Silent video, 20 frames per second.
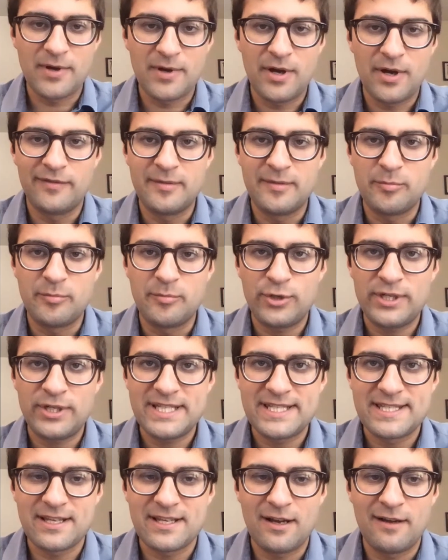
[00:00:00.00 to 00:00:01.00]
of
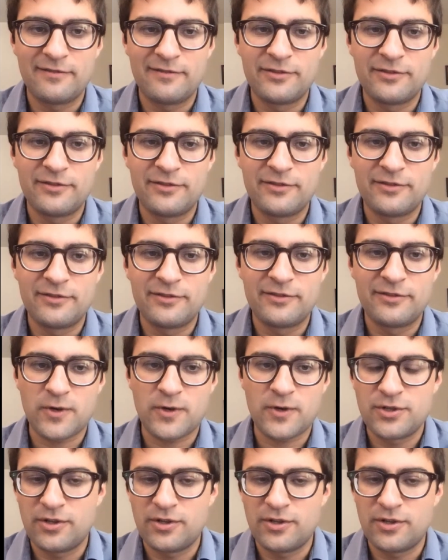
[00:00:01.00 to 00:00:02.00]
imprints of the large-scale
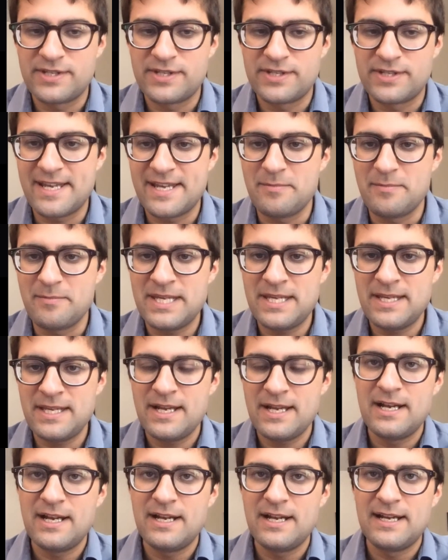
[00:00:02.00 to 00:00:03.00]
structure on the CMB
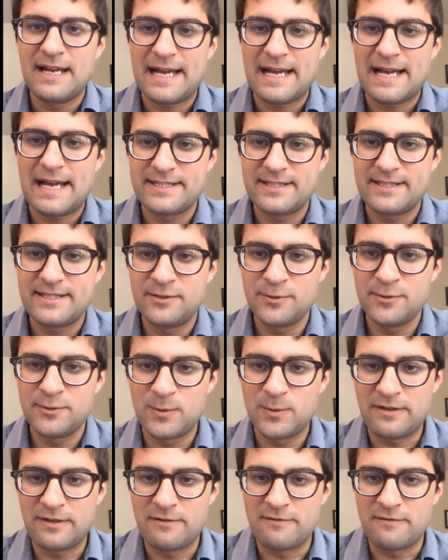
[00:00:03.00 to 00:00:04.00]
has to do
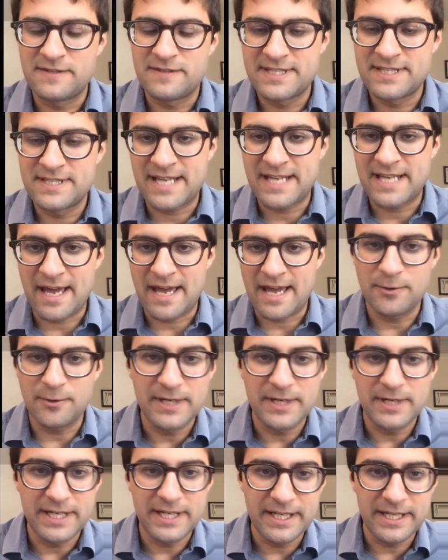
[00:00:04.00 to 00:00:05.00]
with scattering.
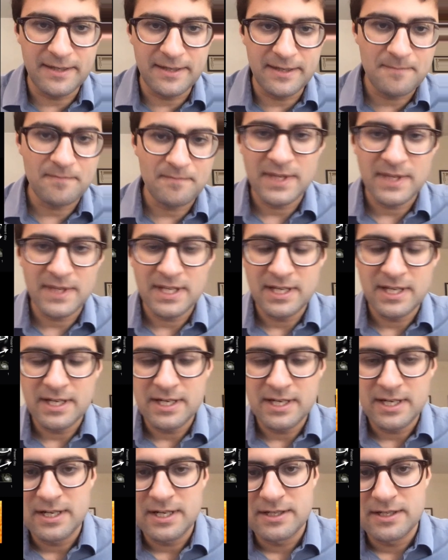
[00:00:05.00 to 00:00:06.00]

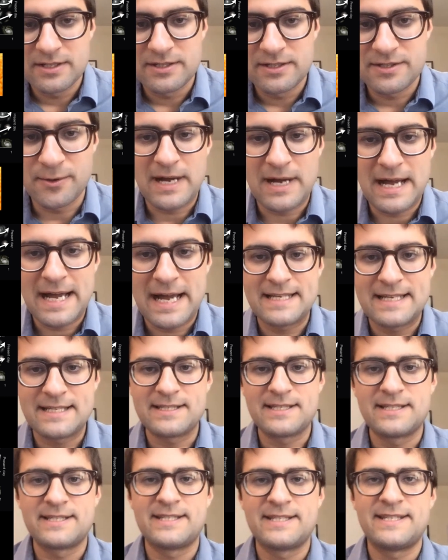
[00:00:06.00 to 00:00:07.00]
So as CMB
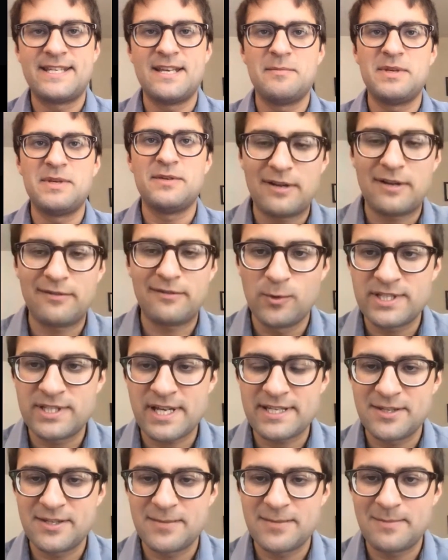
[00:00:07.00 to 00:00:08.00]
photons travel towards
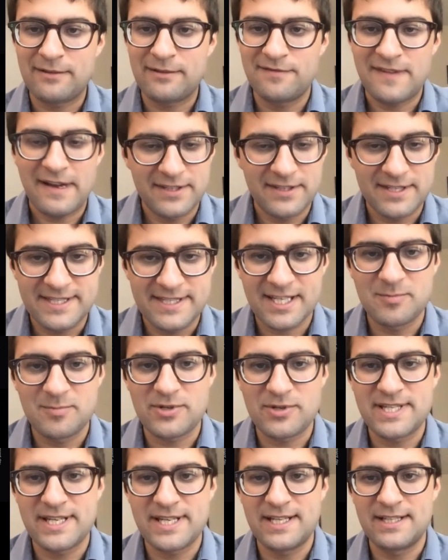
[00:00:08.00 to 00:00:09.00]
us, about 5 to
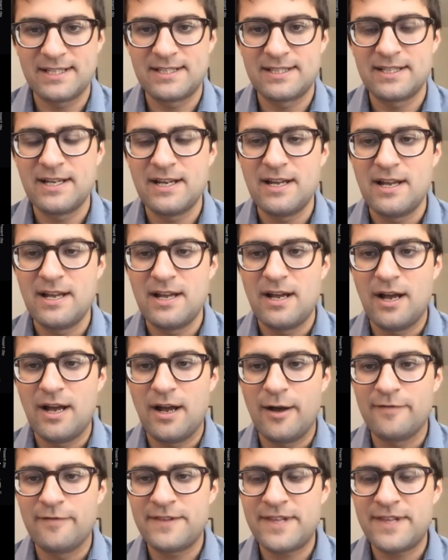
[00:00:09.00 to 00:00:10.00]
6%
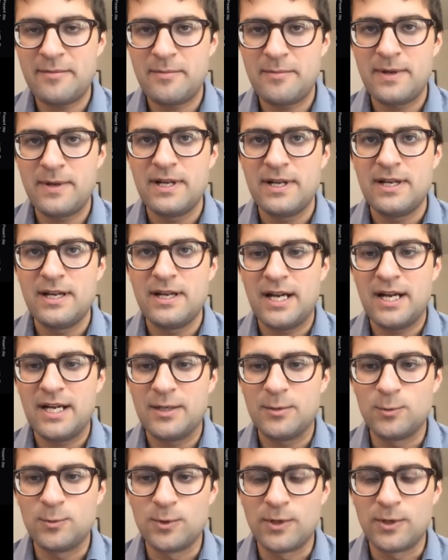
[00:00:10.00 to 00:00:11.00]
of them
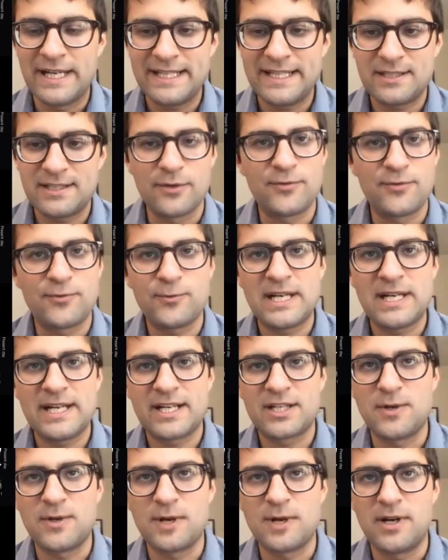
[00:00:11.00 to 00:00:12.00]
will hit a
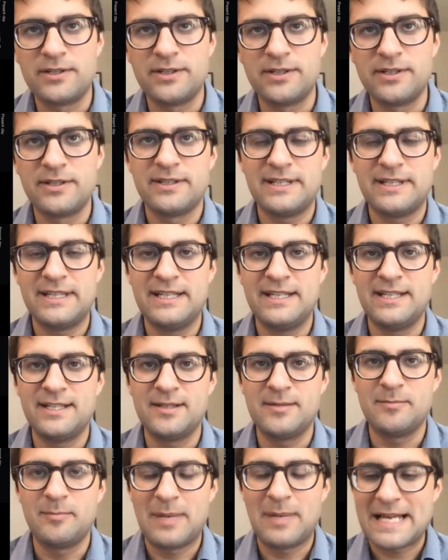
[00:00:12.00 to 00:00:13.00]
free electron
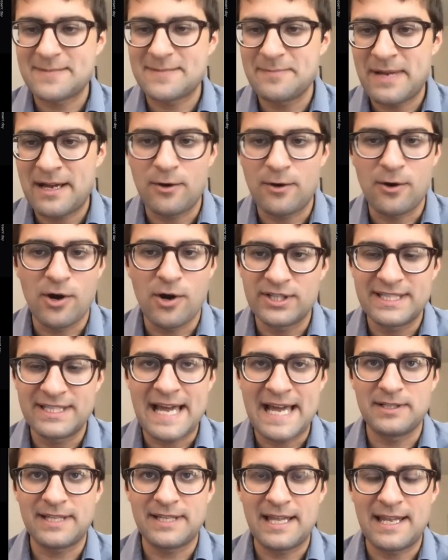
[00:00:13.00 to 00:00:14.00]
in plasma or
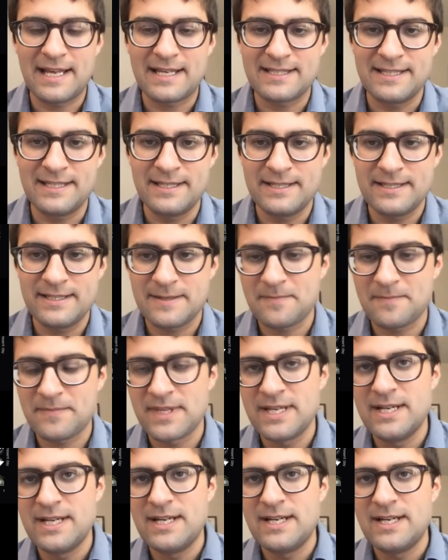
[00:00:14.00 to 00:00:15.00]
hot gas around
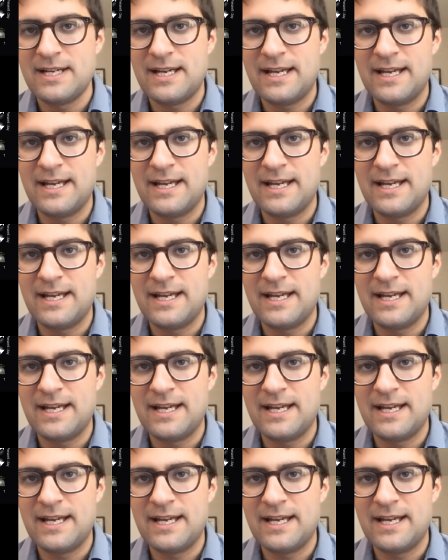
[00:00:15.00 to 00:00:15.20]
galaxies,